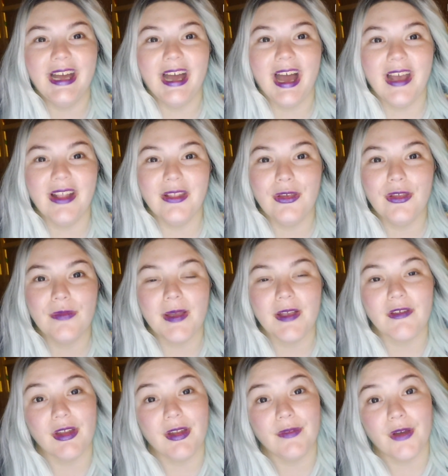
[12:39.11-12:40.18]
I lose my
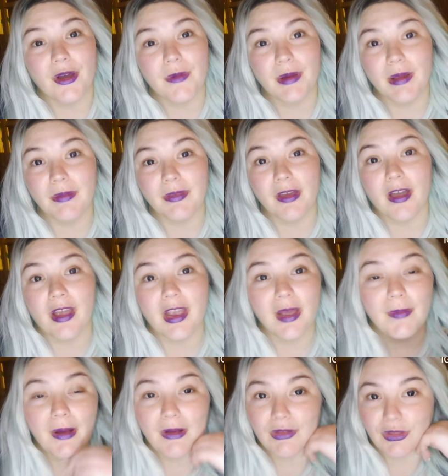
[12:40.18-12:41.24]
train of thought when I'm talking
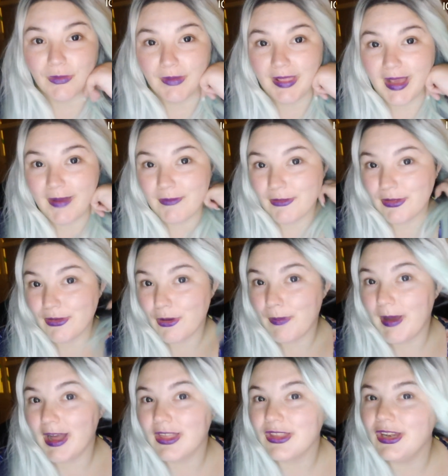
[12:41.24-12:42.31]
about someone that I'm so
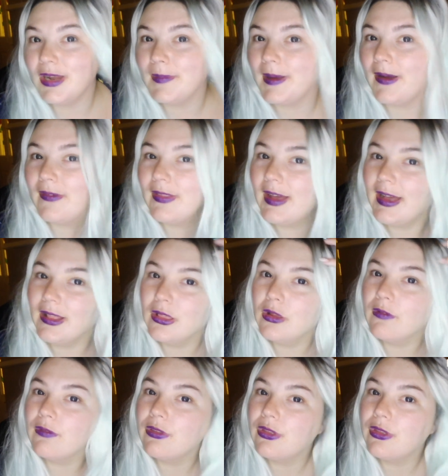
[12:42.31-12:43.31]
passionate about and that I love